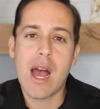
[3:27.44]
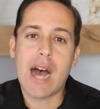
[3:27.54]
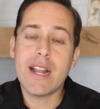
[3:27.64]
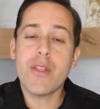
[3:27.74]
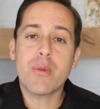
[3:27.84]

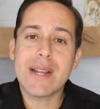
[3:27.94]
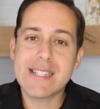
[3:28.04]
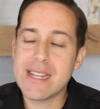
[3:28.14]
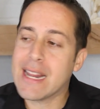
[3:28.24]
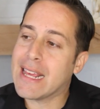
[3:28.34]
Another
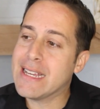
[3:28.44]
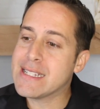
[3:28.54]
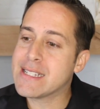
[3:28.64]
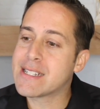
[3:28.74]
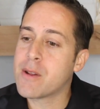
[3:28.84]
reason
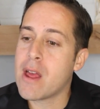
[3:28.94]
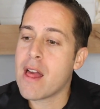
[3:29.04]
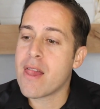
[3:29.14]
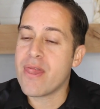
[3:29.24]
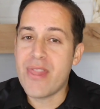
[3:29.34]
is
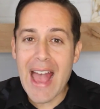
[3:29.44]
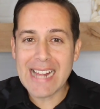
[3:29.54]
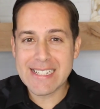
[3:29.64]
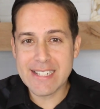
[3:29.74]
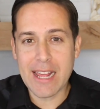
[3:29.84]

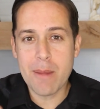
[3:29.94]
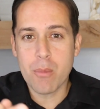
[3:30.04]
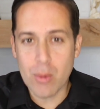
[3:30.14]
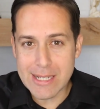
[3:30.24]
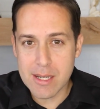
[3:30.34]
that
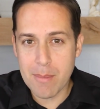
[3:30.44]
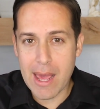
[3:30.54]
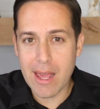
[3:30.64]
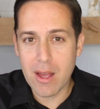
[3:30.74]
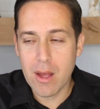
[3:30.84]
same
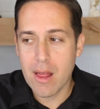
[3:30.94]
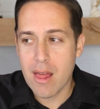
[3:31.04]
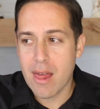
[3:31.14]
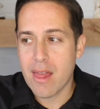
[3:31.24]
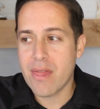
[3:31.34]
resume,
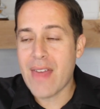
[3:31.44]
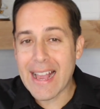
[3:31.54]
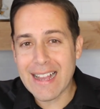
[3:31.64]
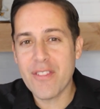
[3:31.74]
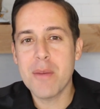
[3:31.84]

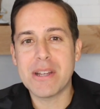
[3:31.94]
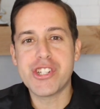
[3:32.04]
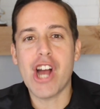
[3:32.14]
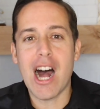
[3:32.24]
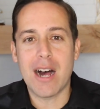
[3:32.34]
that got them a
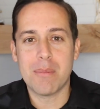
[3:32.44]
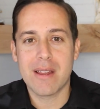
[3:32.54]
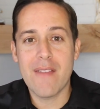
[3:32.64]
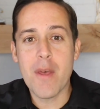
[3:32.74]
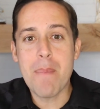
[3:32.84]
job
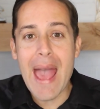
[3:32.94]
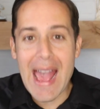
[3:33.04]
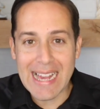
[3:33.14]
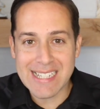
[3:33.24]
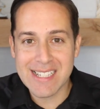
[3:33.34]
in the
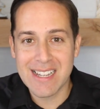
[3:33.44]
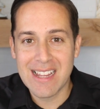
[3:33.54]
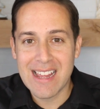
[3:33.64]
past.